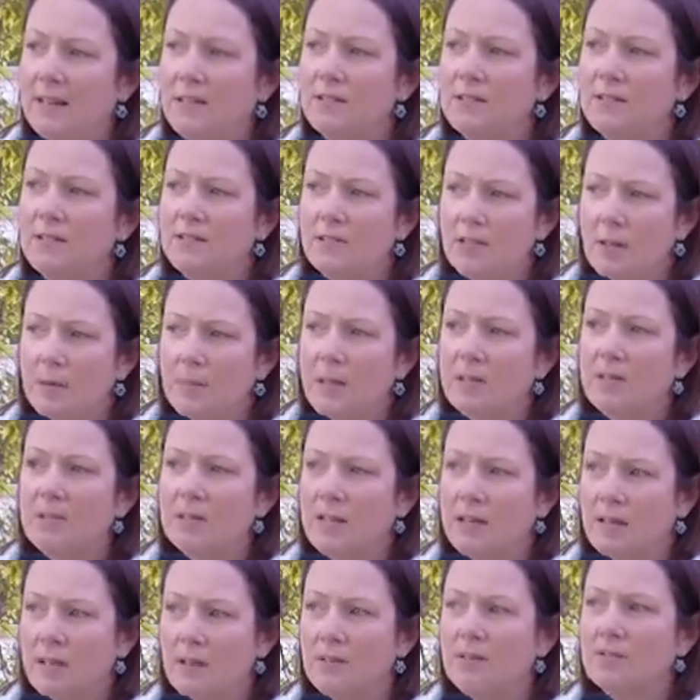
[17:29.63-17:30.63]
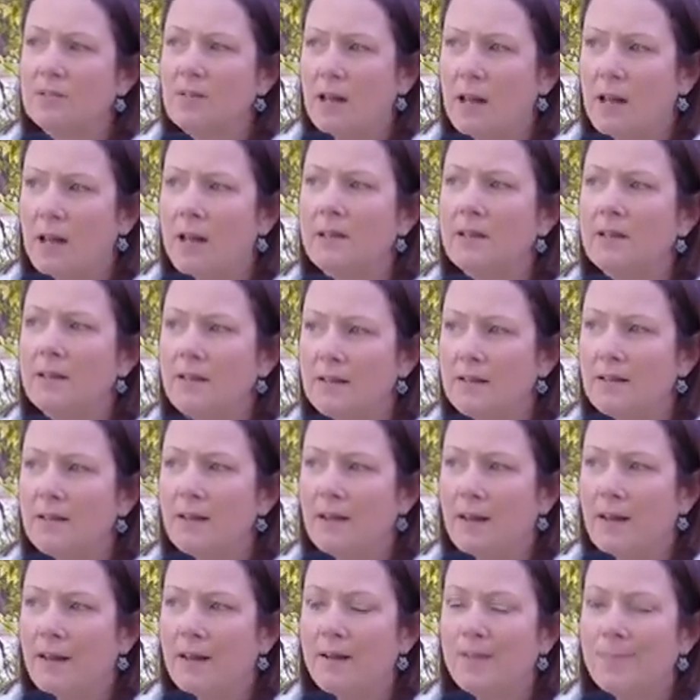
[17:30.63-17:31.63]
to so much that goes on
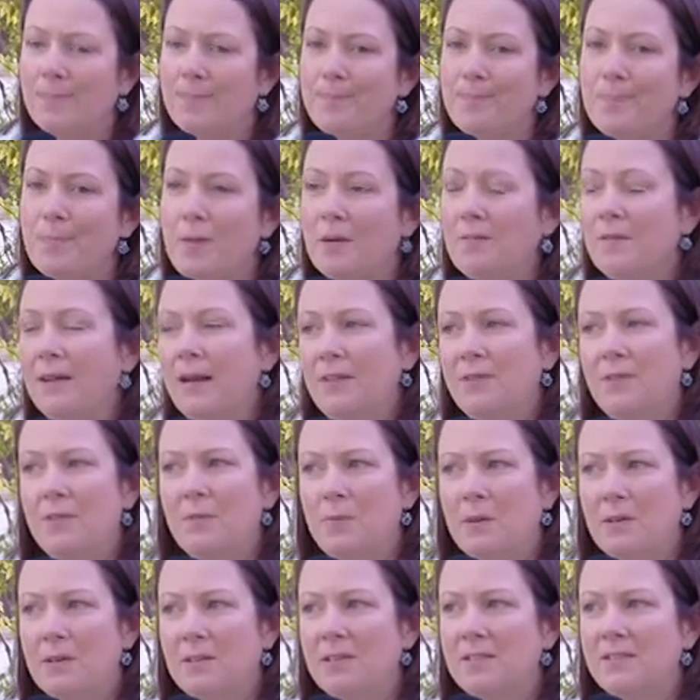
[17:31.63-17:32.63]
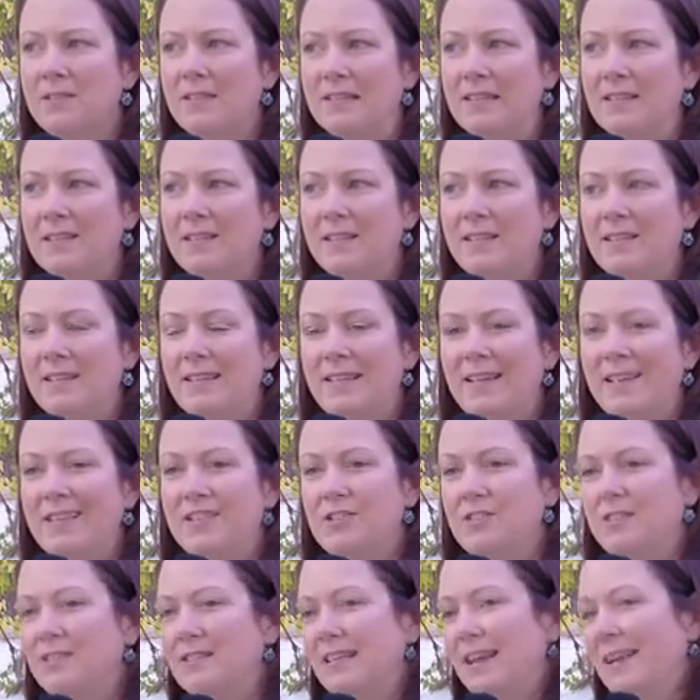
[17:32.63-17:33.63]
around the world,
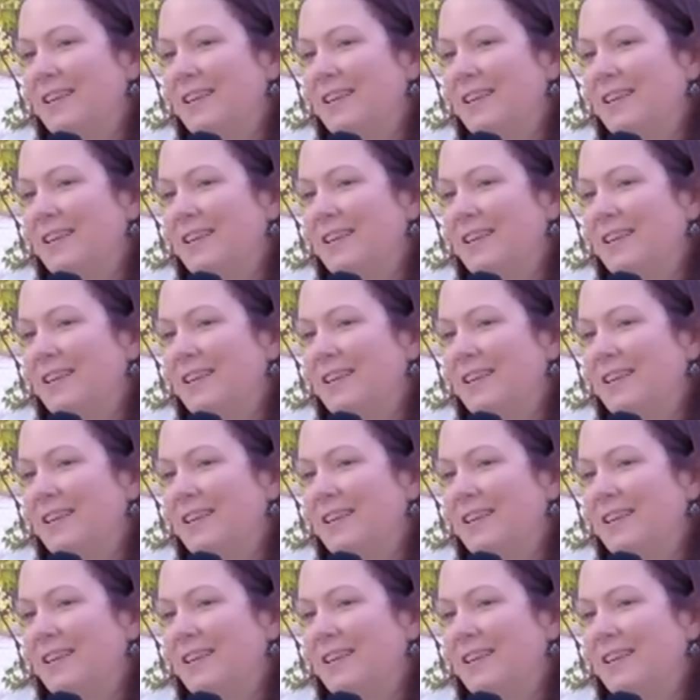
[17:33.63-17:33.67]
it's